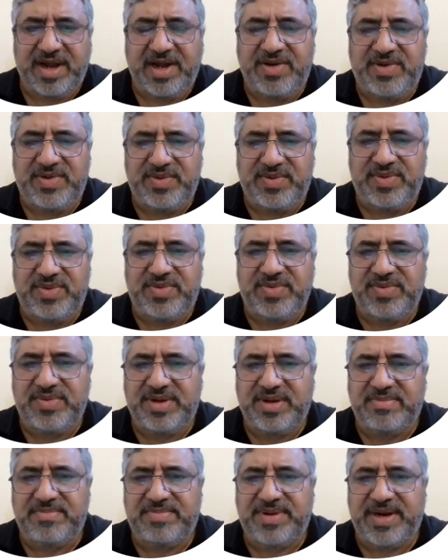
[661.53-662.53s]
are used to
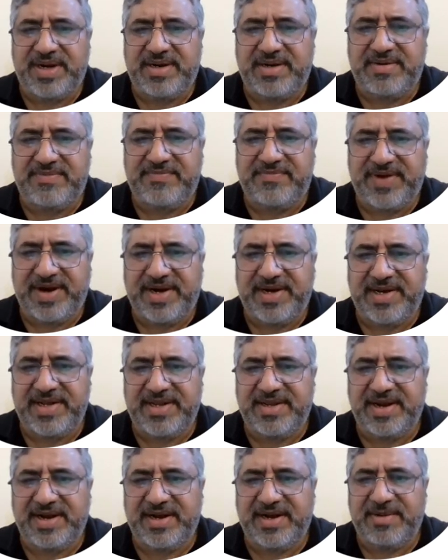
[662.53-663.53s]
combat
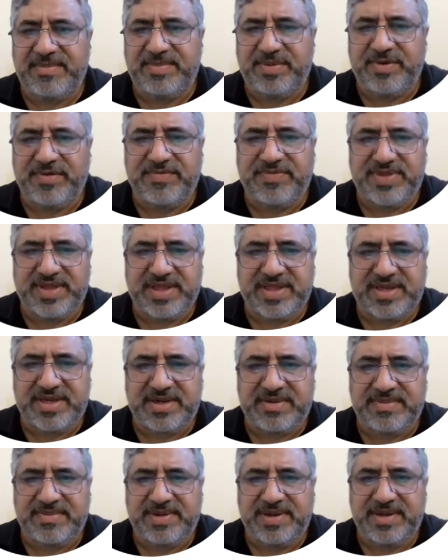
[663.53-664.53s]
fading and improve
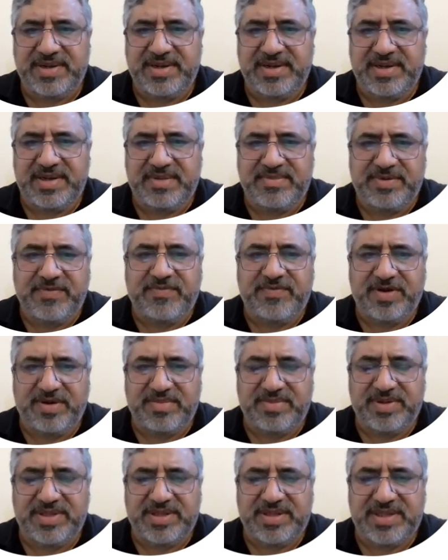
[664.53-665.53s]
system
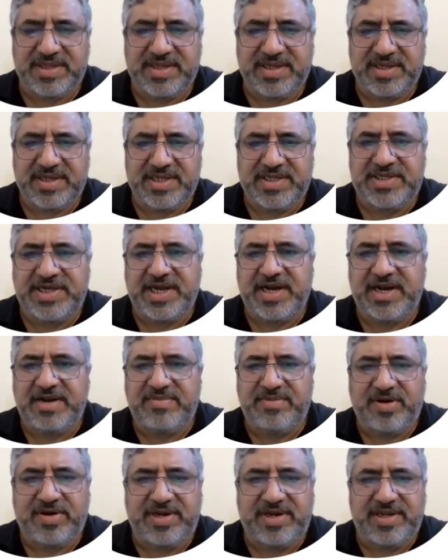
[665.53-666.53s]
performance. Channel
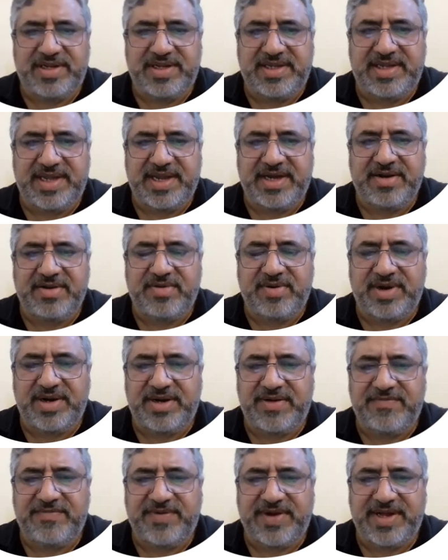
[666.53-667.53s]
modeling can
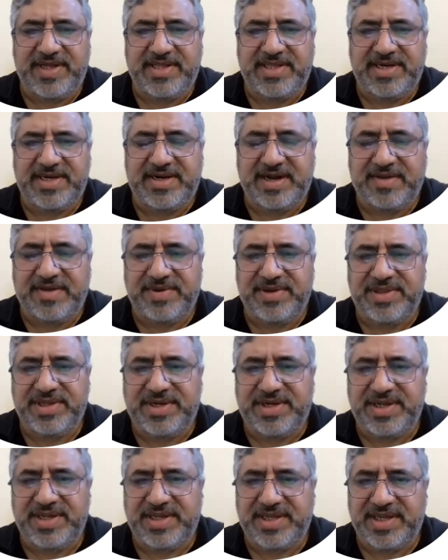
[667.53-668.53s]
quantify the
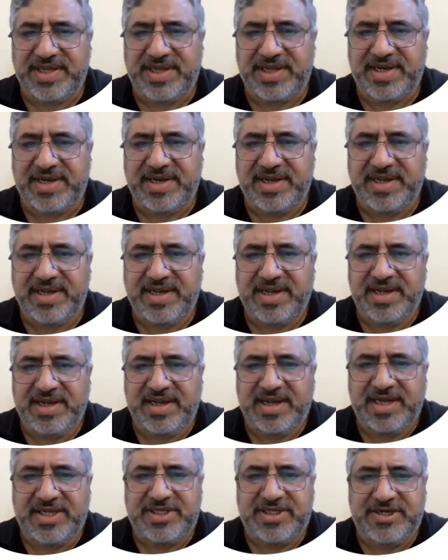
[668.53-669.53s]
diversity gain
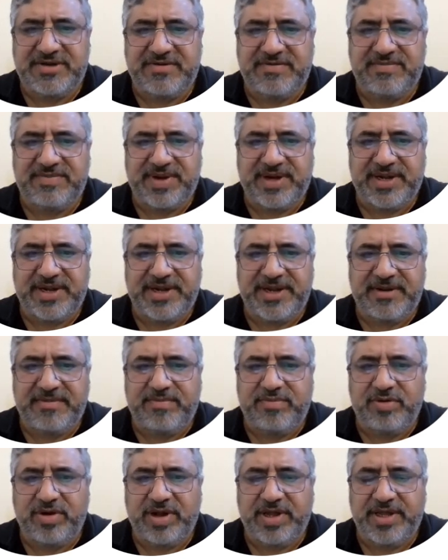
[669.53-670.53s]
achieved by
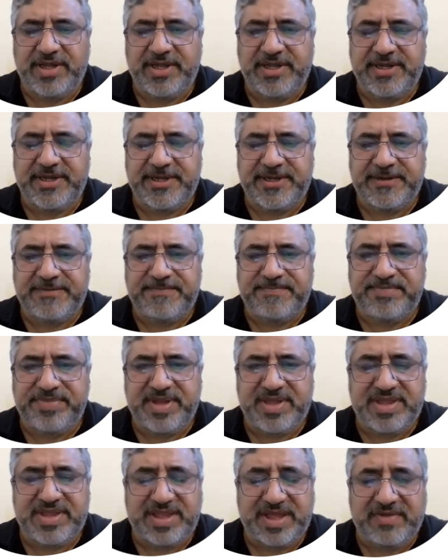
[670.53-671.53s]
employing
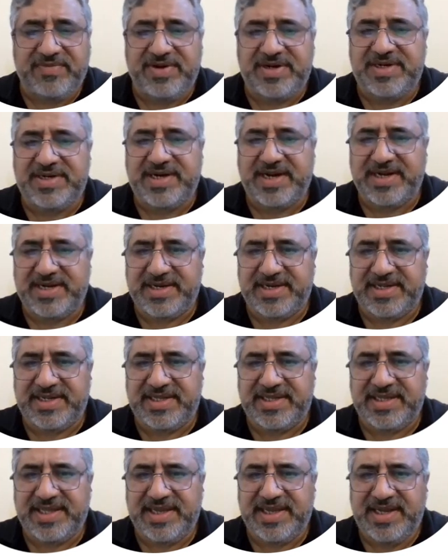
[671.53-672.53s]
several
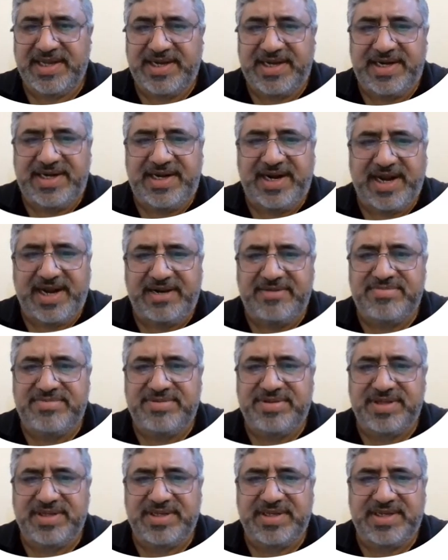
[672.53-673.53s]
techniques. It
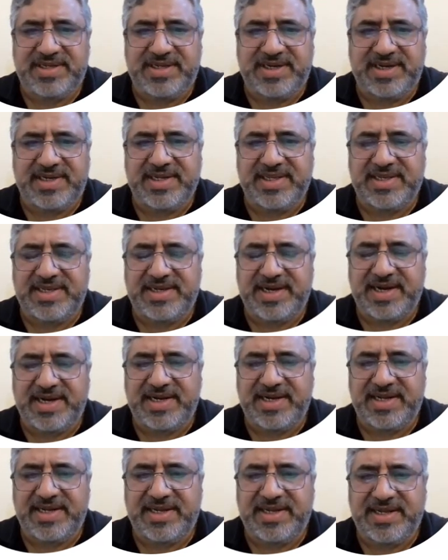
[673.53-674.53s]
helps in
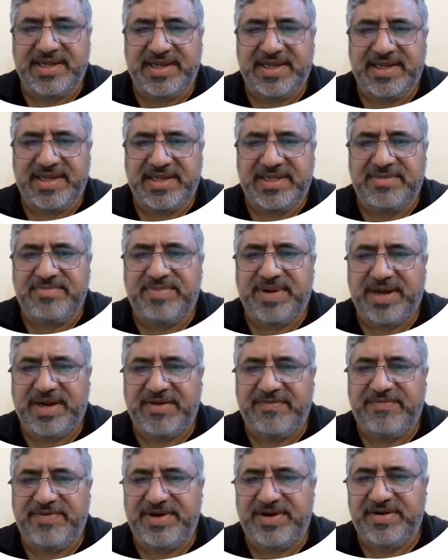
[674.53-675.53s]
understanding the
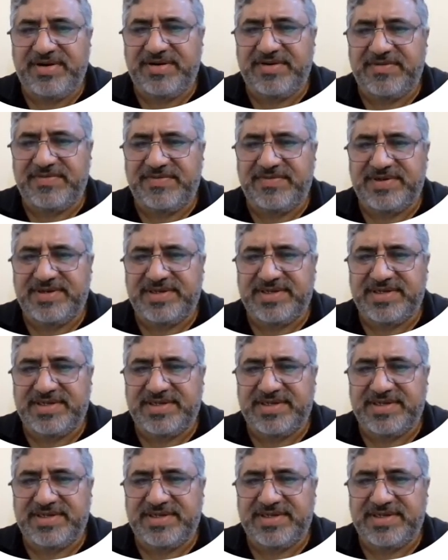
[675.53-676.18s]
benefit of